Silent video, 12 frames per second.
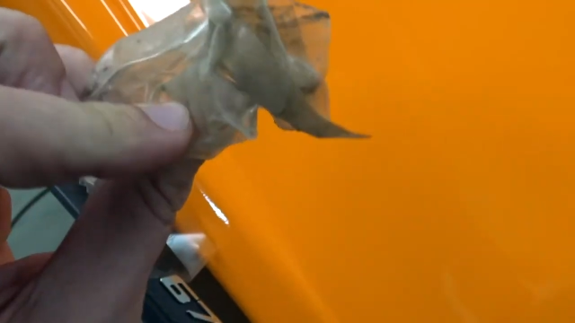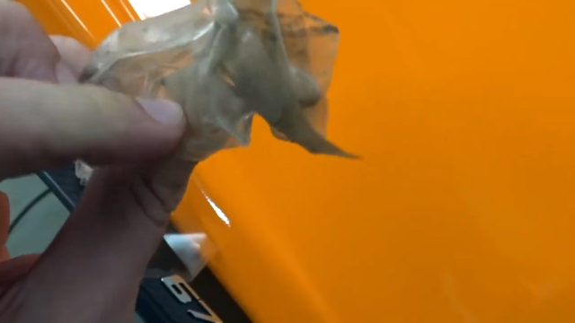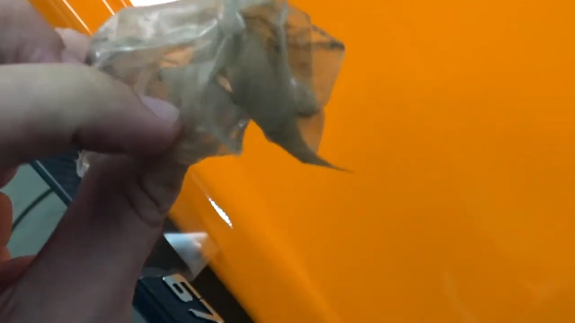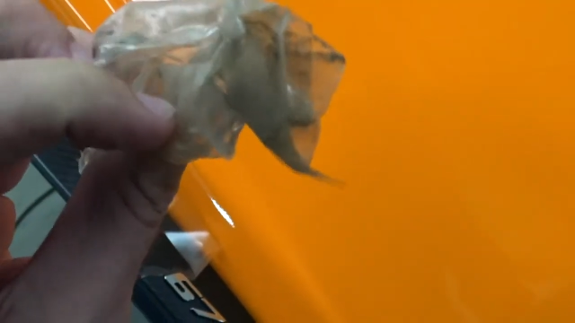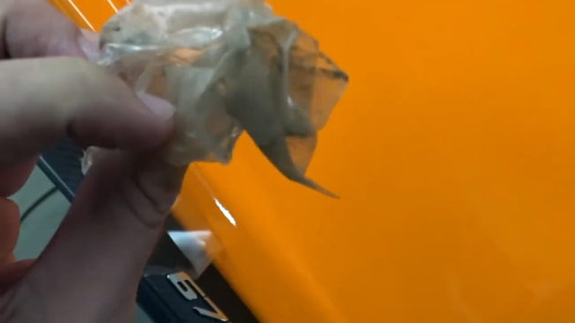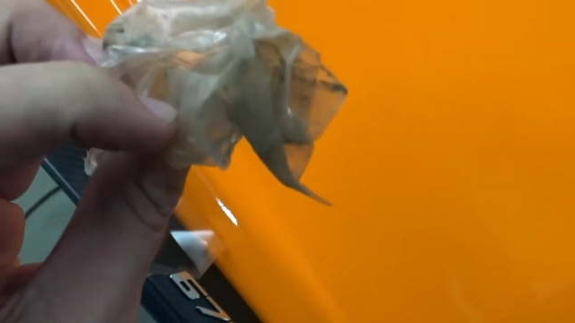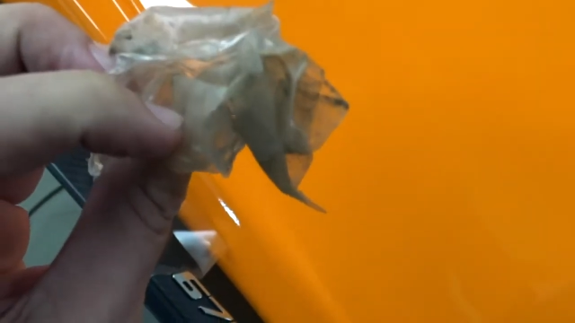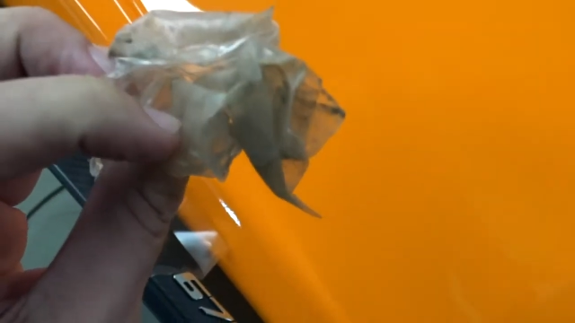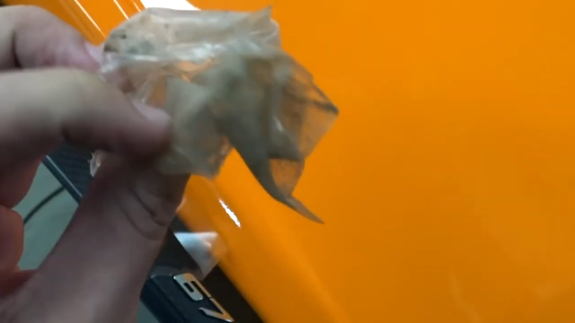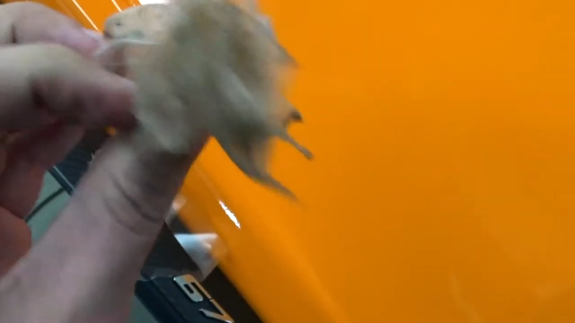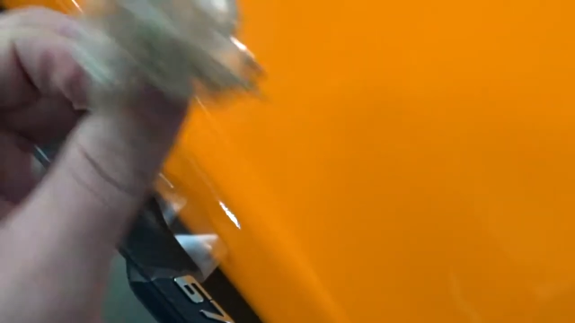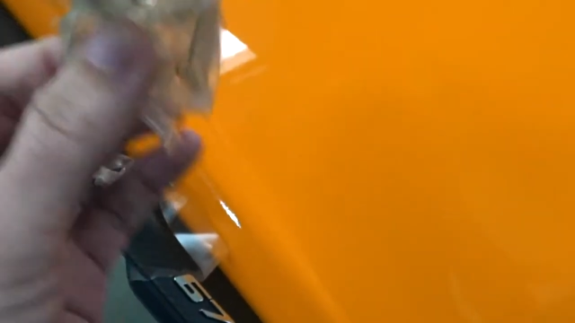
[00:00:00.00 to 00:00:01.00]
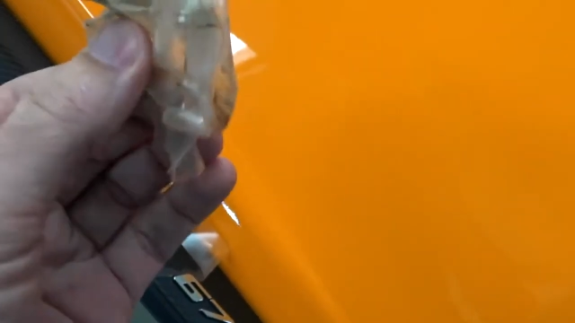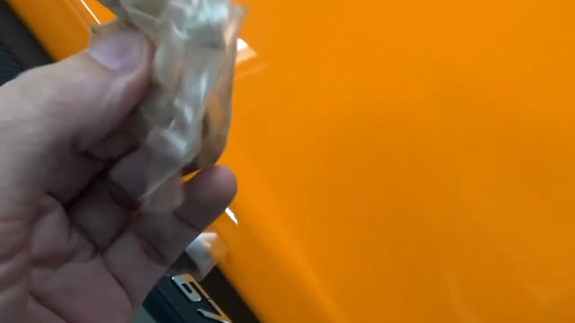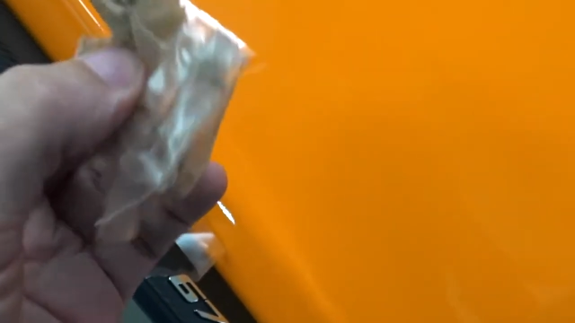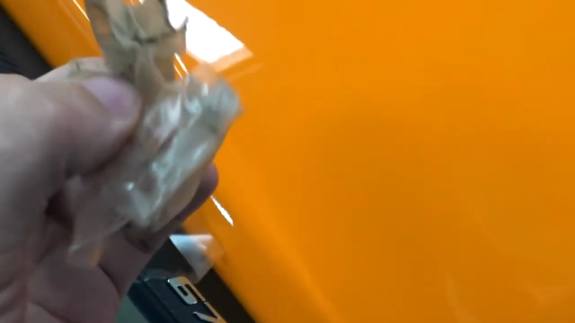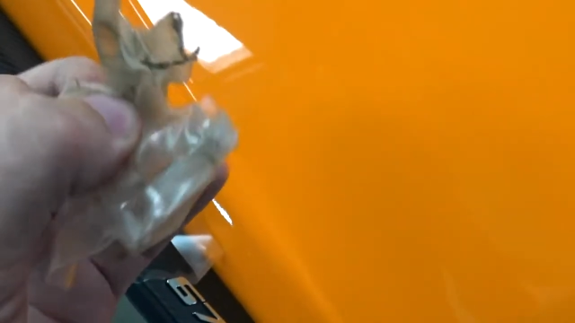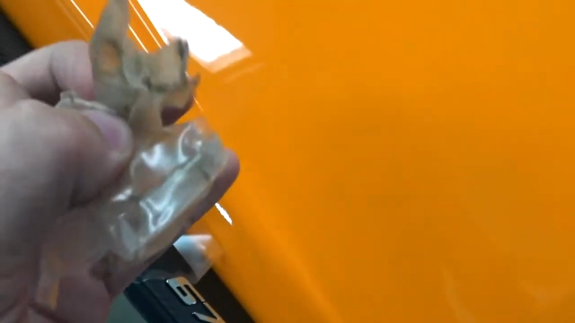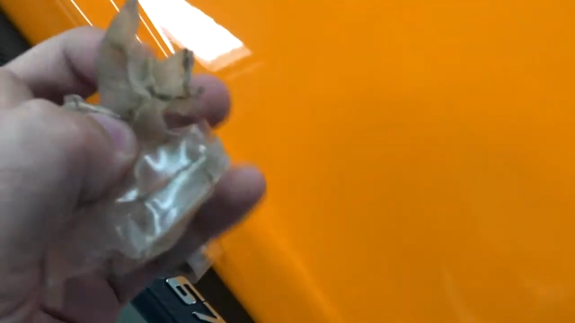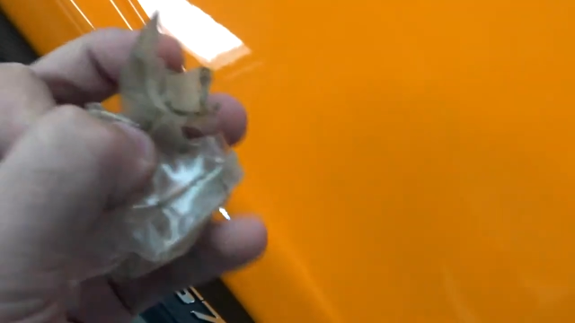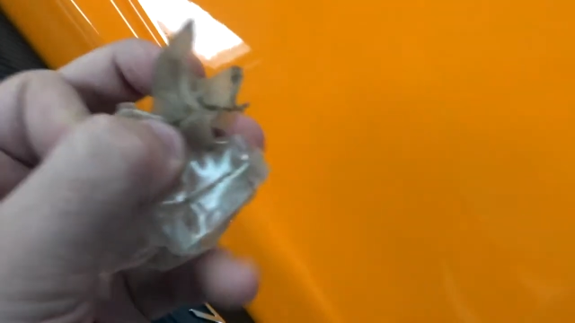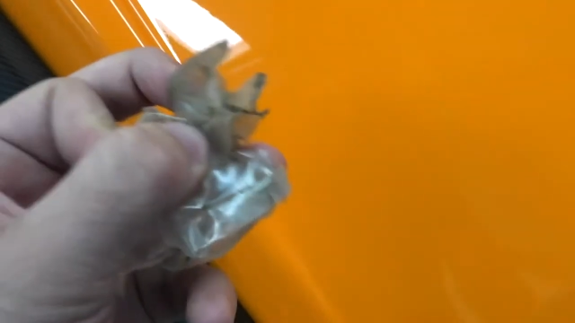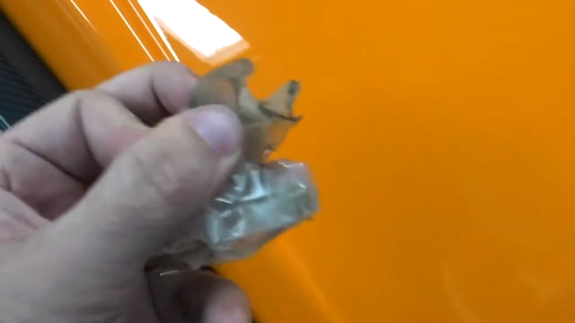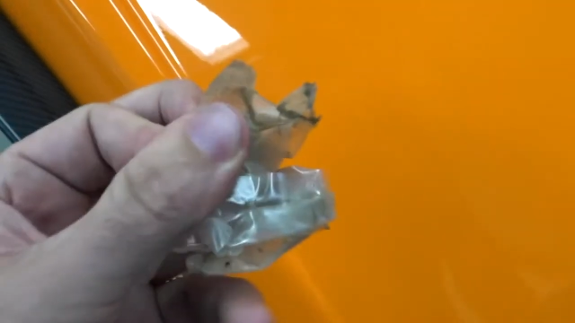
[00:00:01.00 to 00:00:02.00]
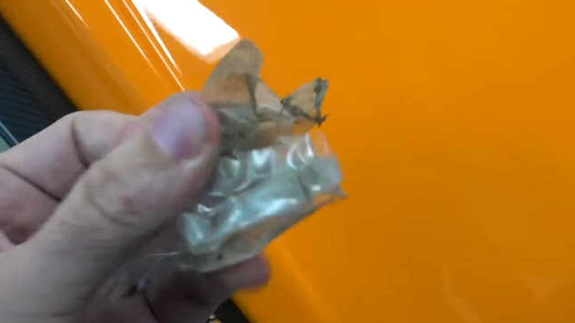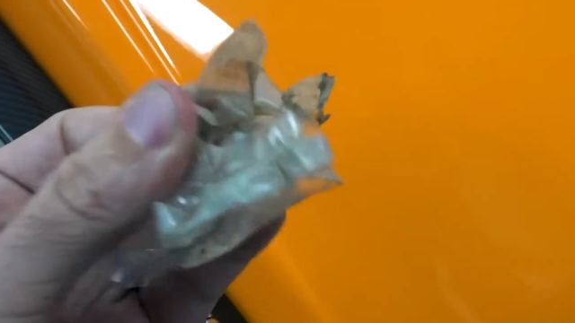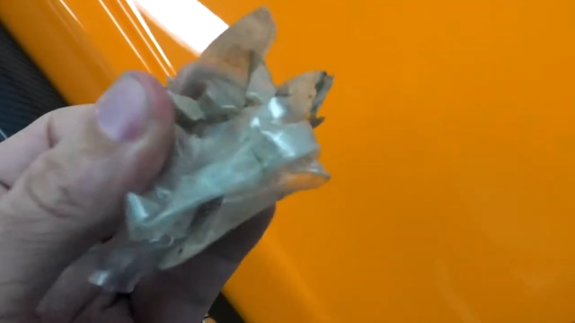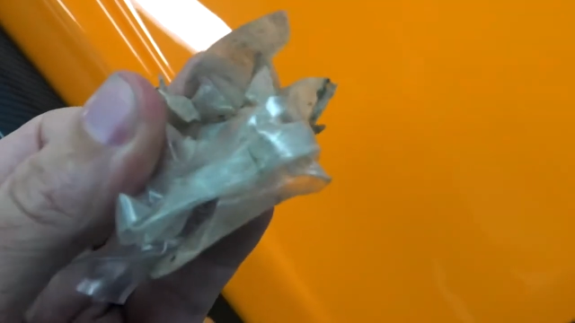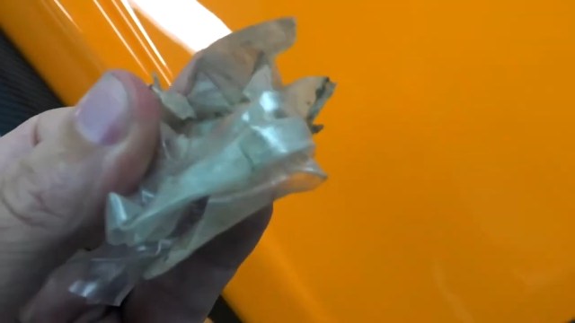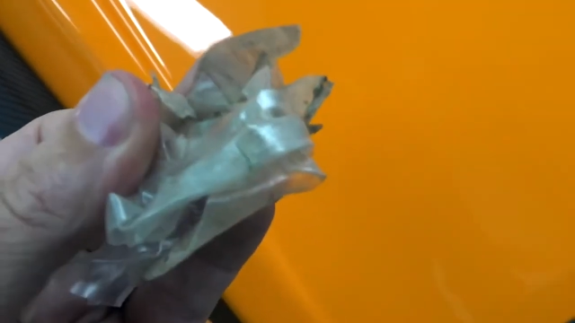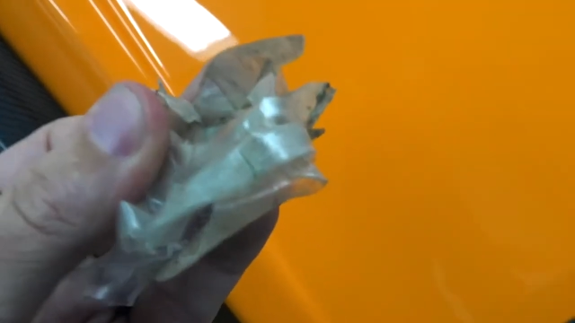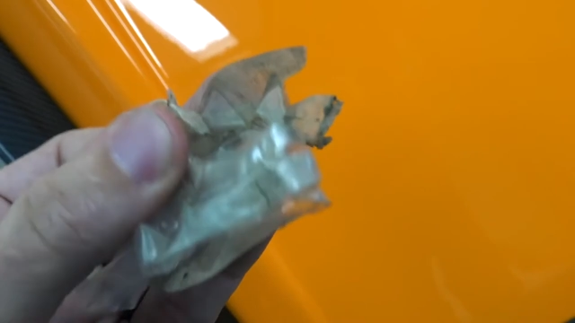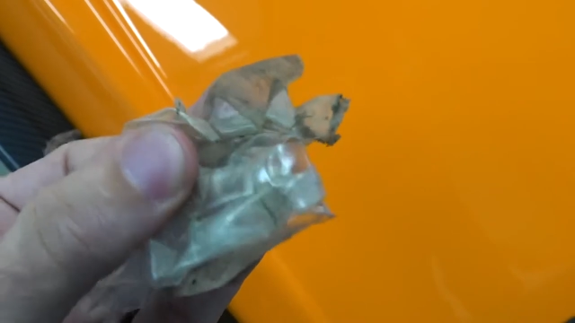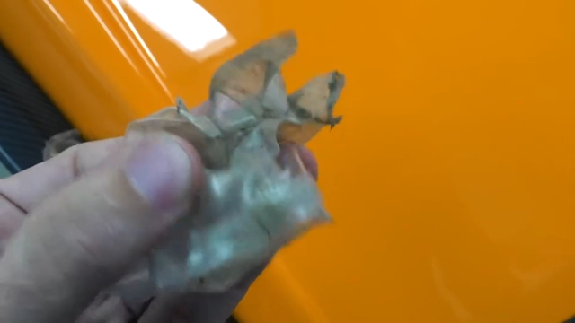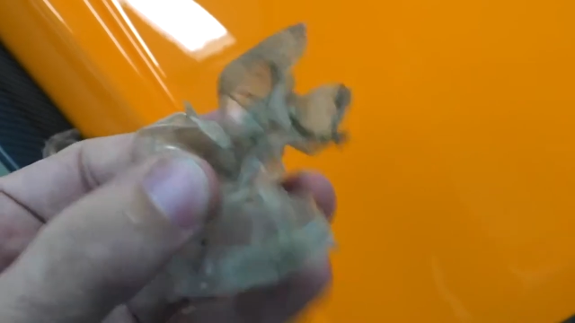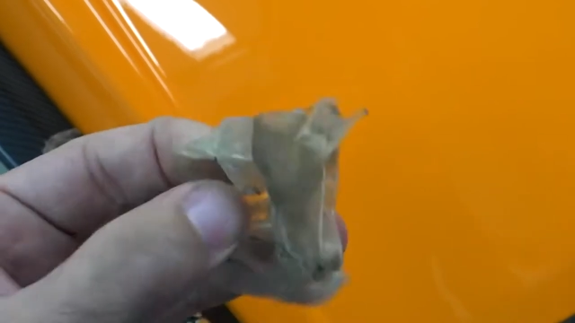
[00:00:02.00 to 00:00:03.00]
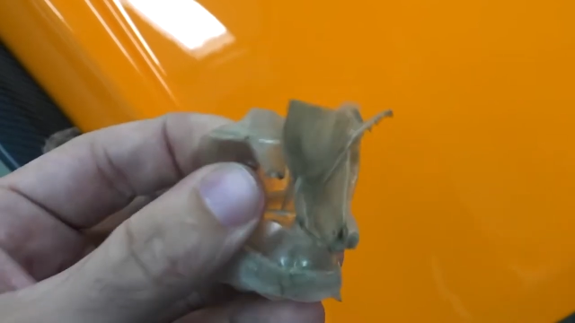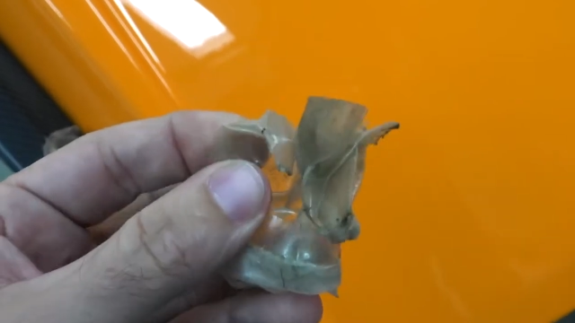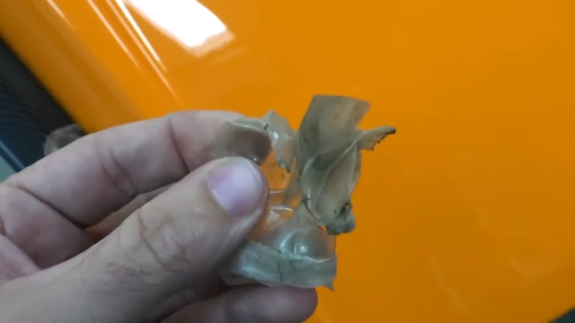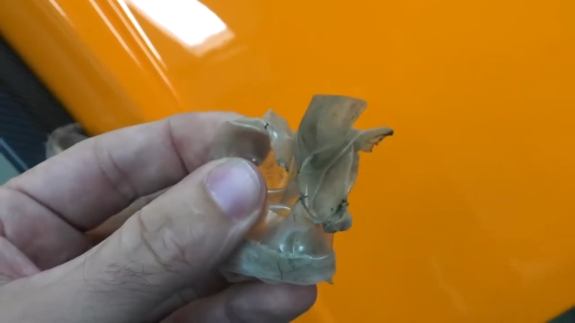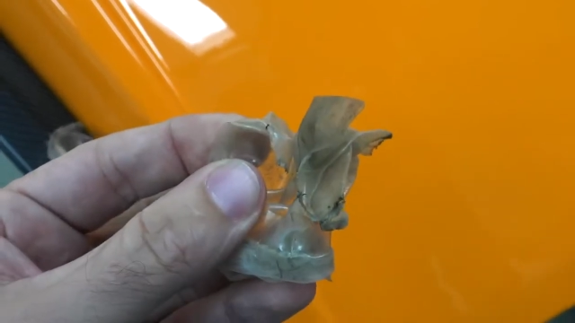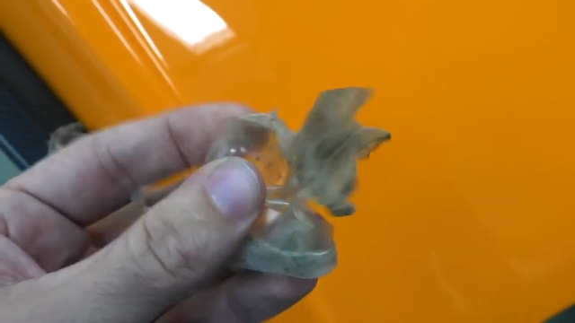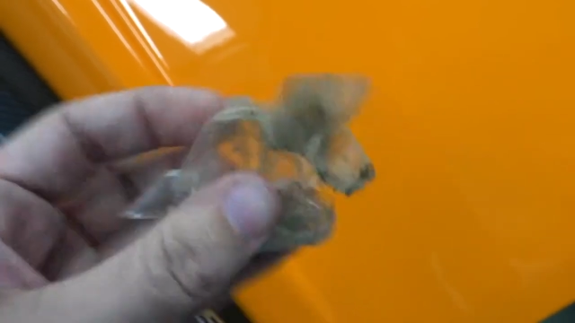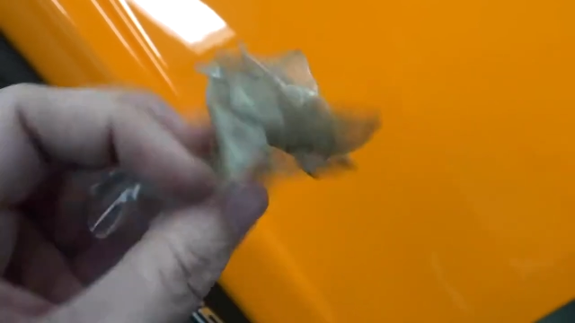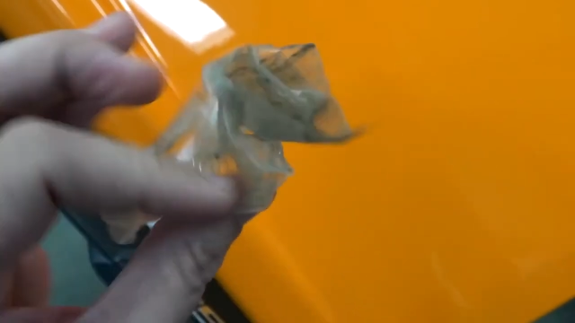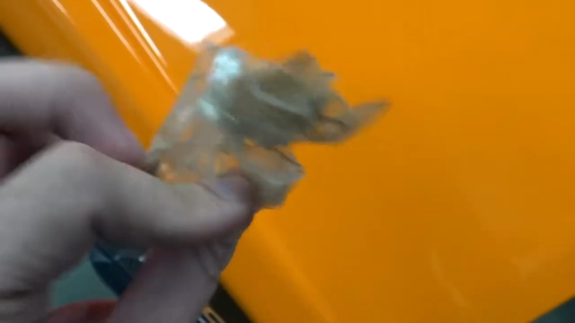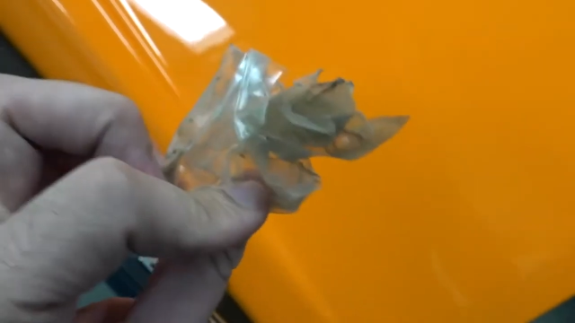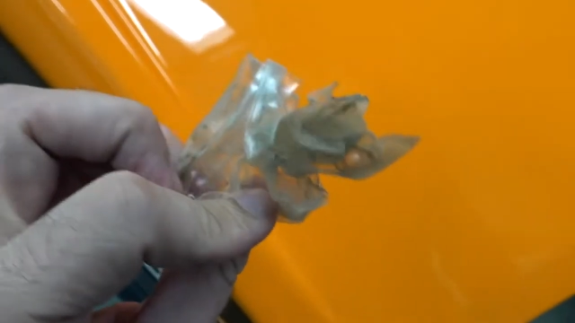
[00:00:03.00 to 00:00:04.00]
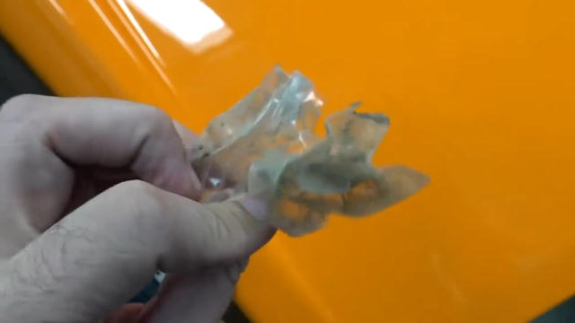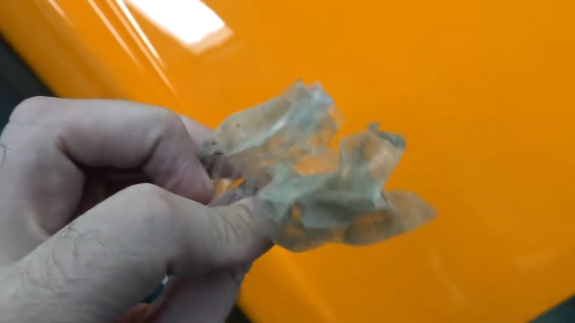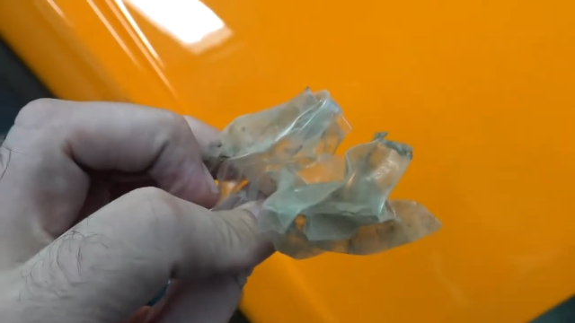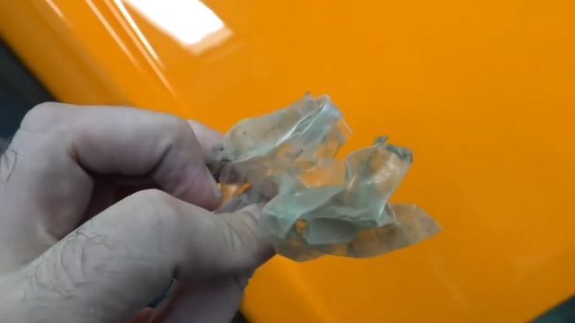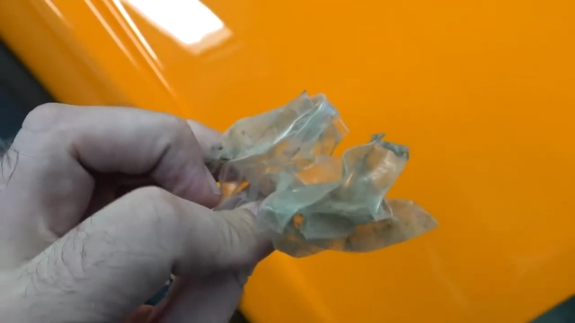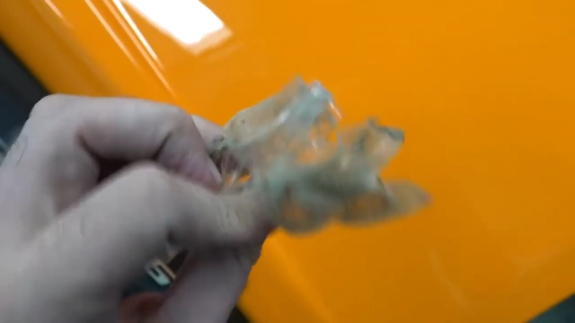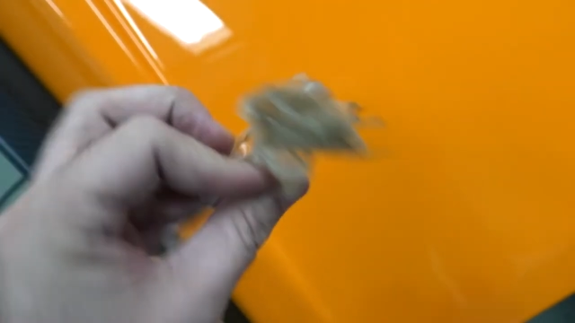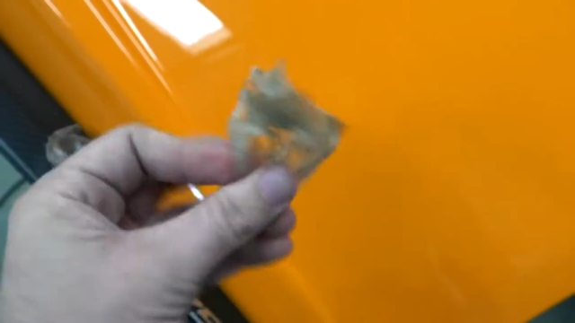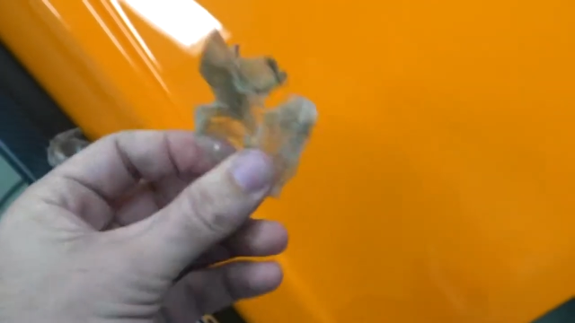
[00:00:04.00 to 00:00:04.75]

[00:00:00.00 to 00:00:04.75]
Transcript: No face is visible, so there are no lips to read.